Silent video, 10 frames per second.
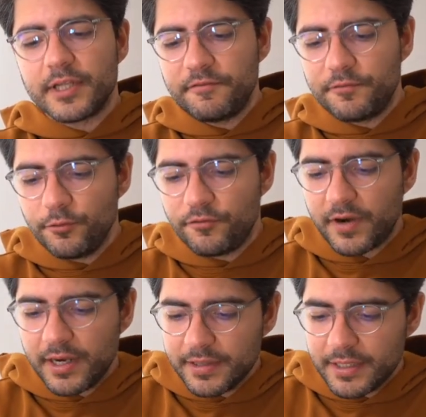if you
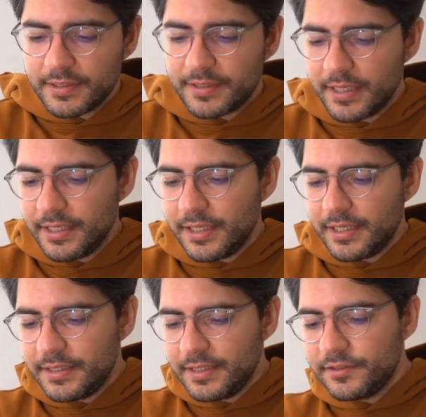find that they
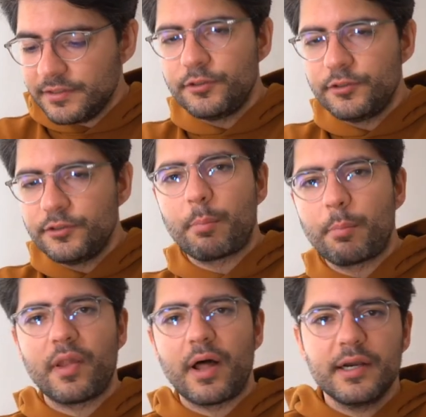indeed do
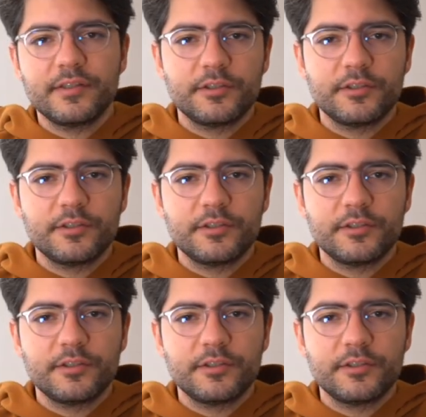apply